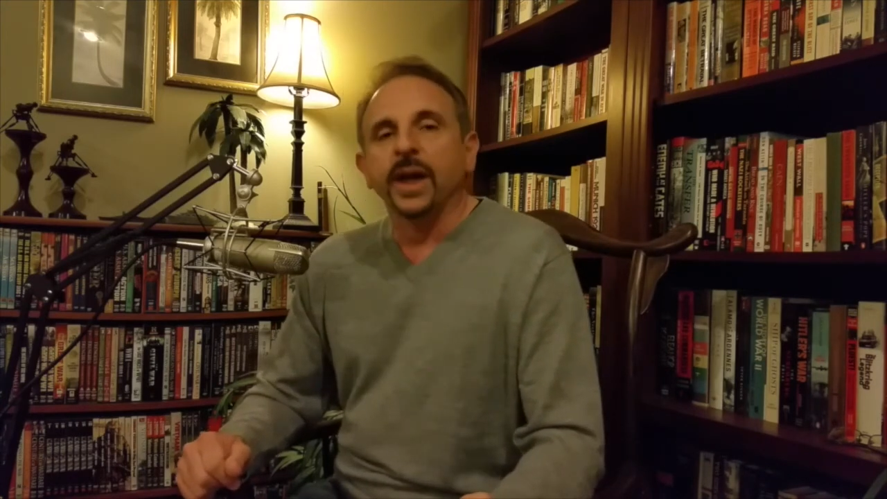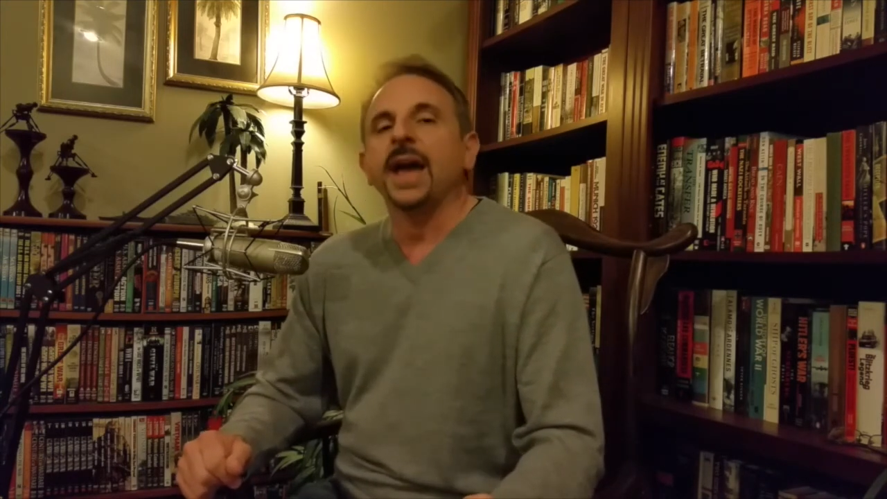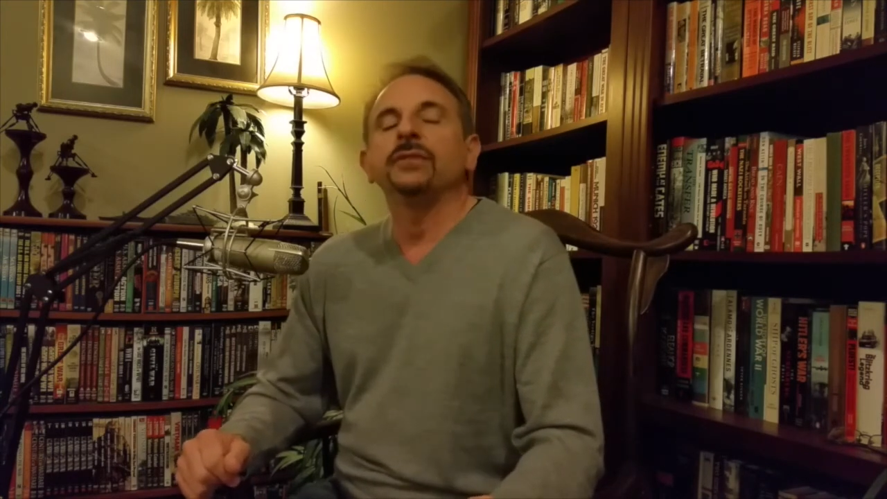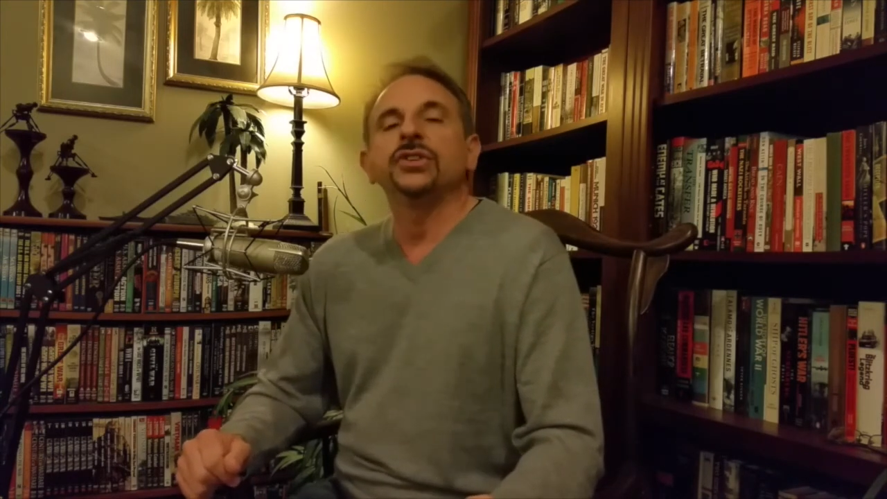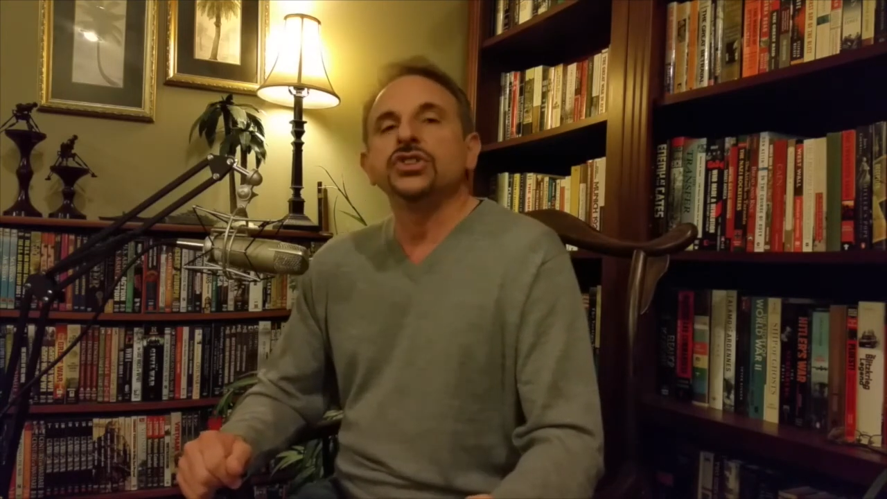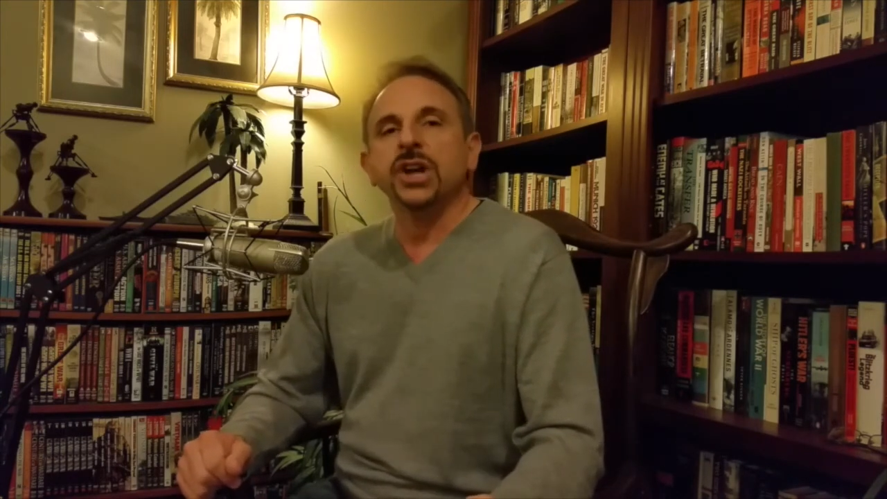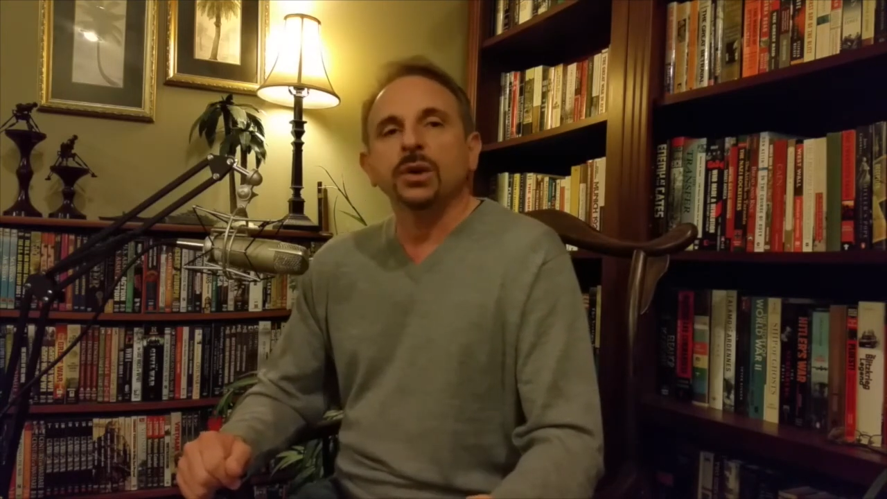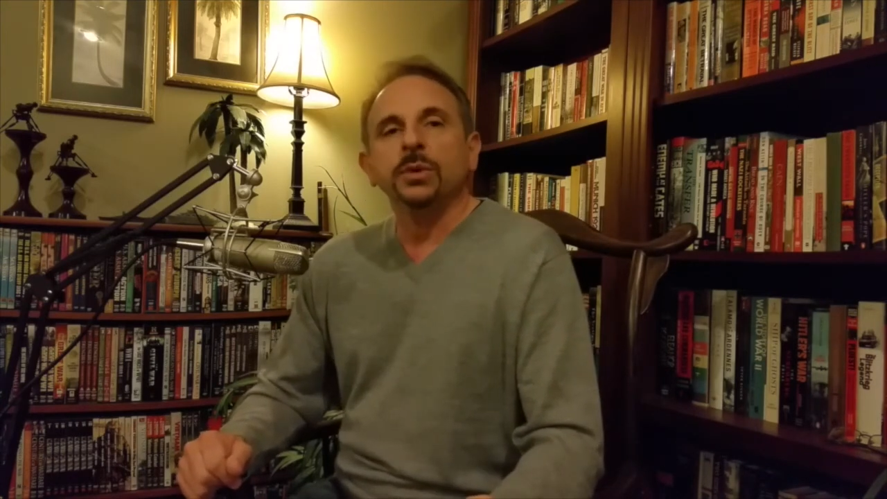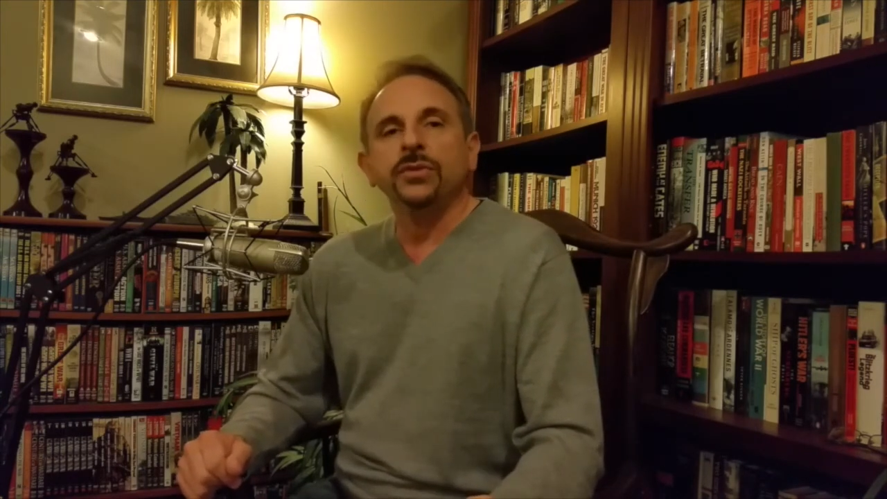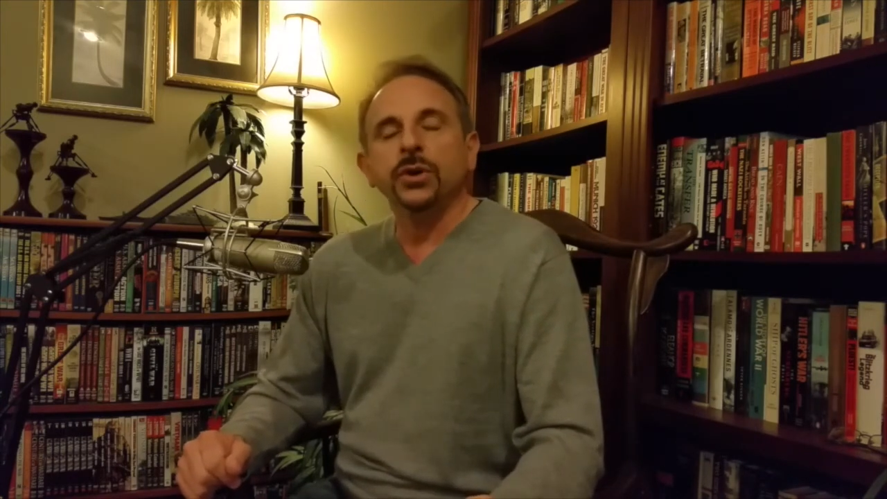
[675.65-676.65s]
what I have to
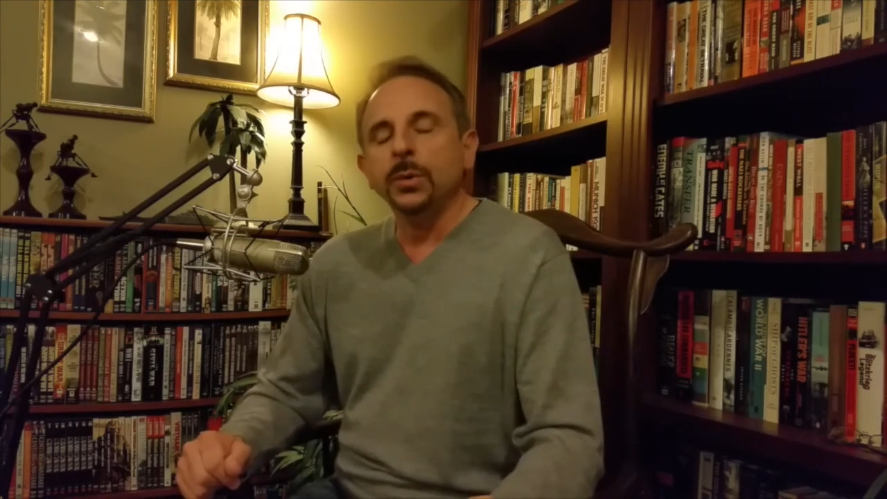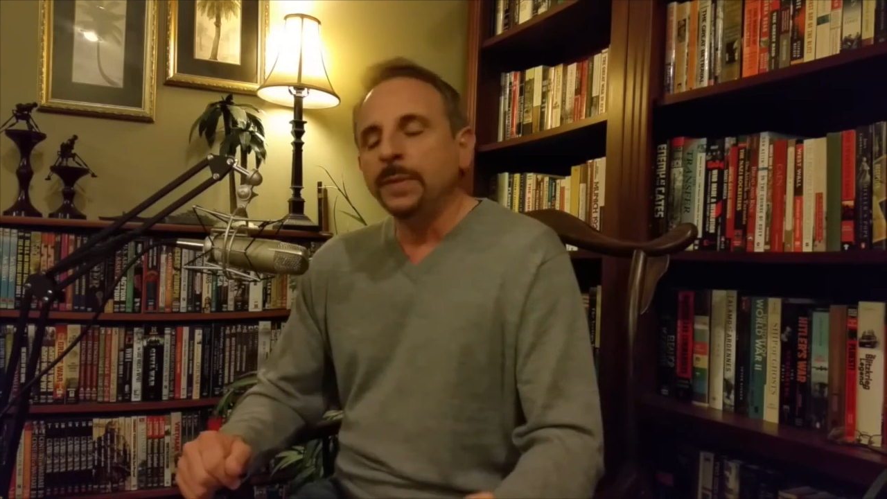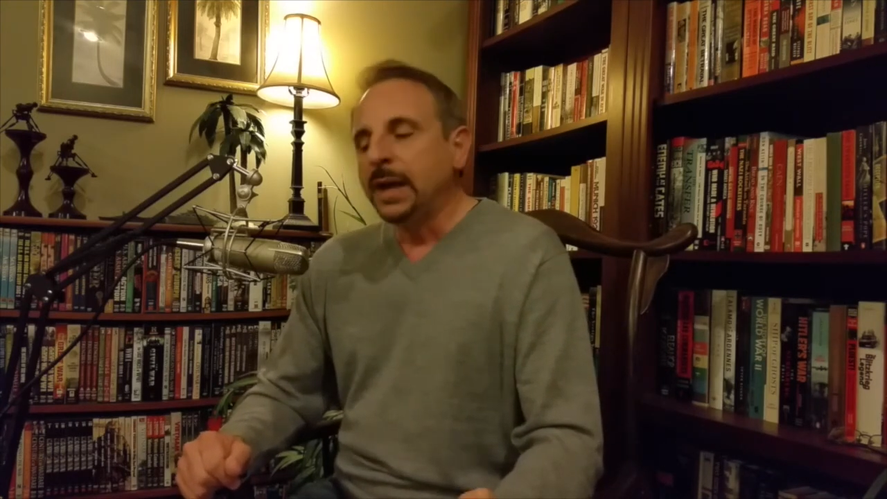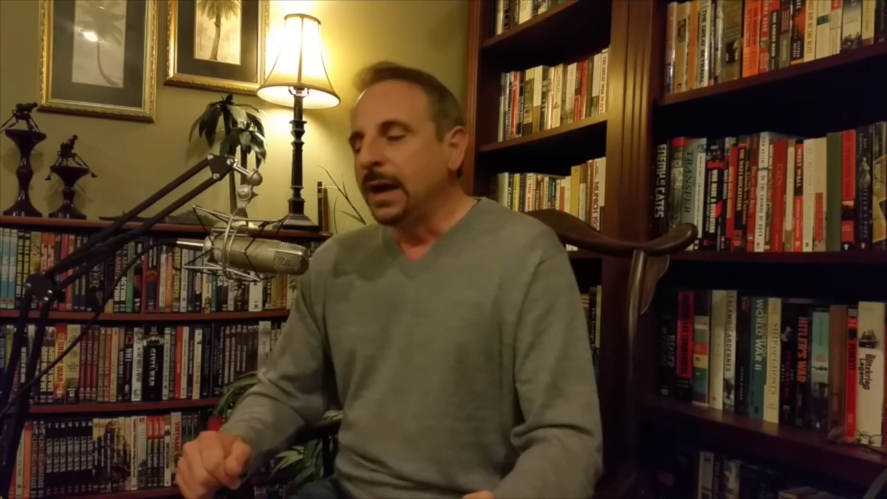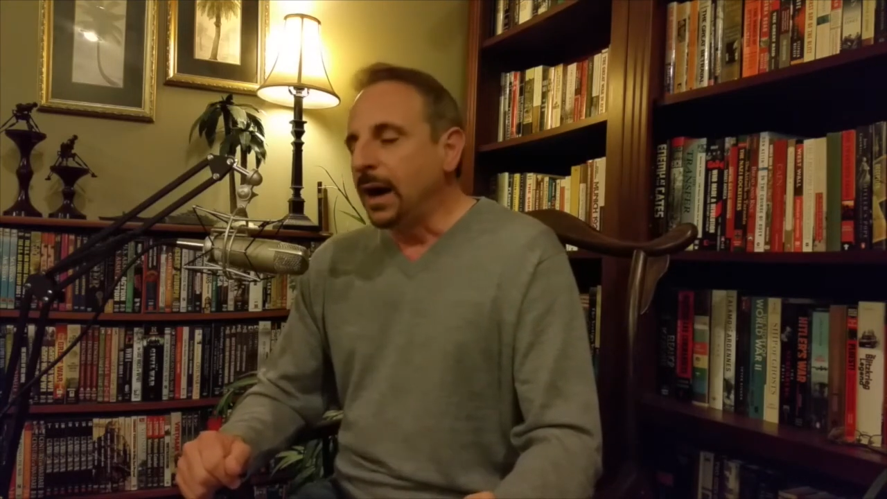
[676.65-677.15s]
share with you.